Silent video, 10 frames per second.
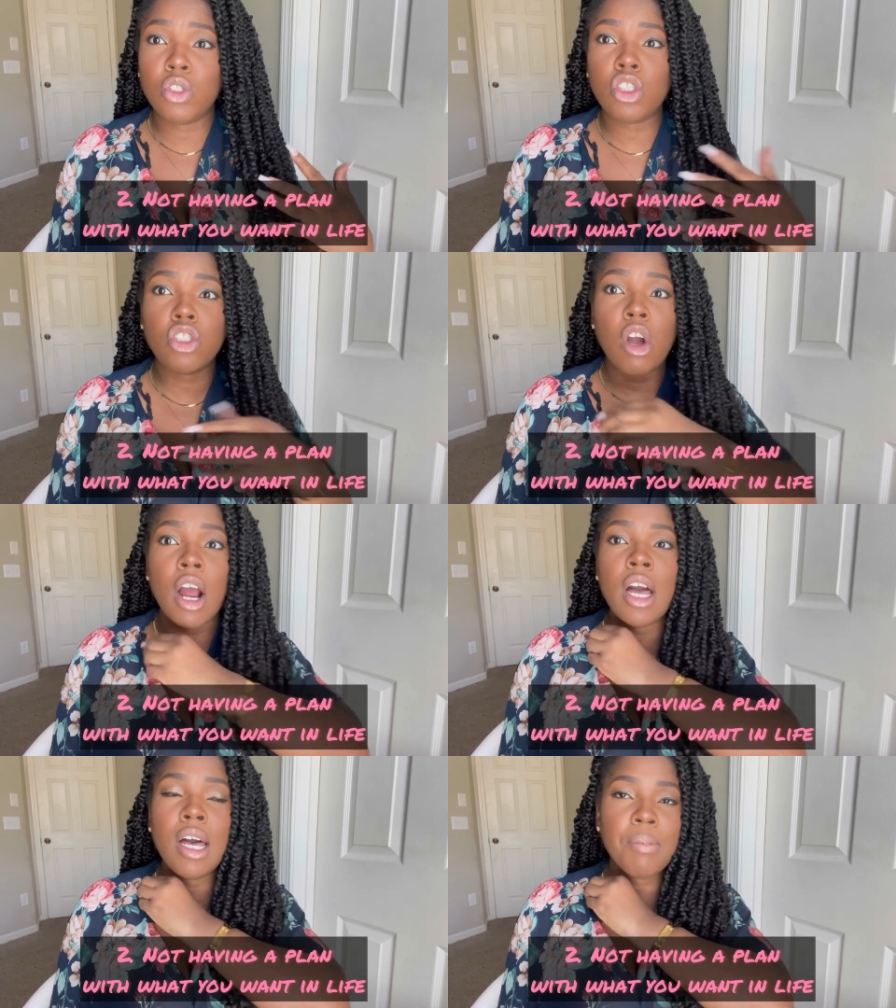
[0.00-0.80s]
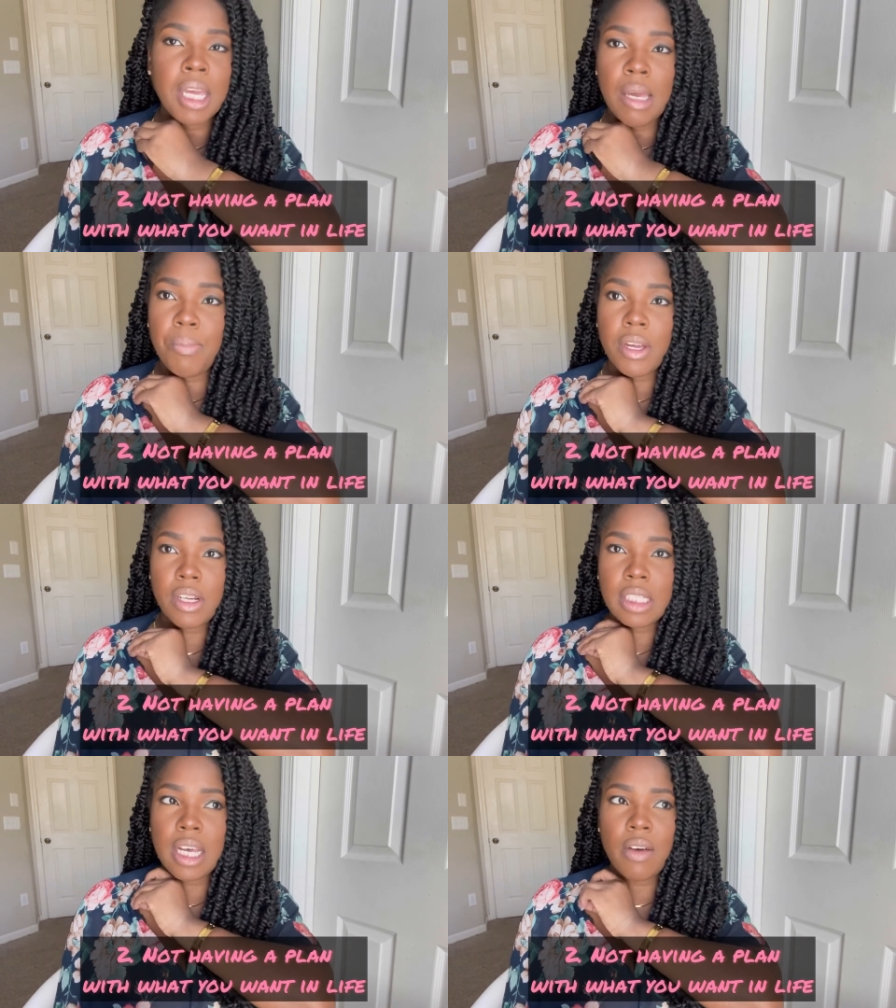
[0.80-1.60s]
start upkeeping
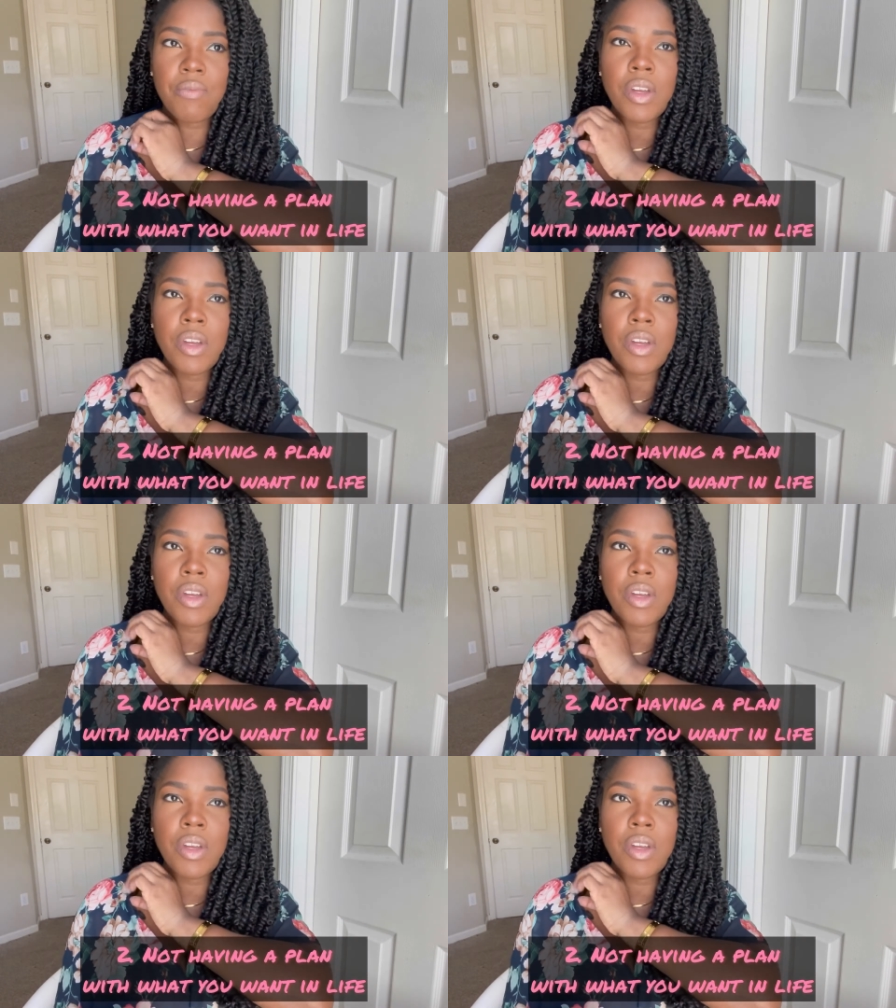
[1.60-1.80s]
yourself.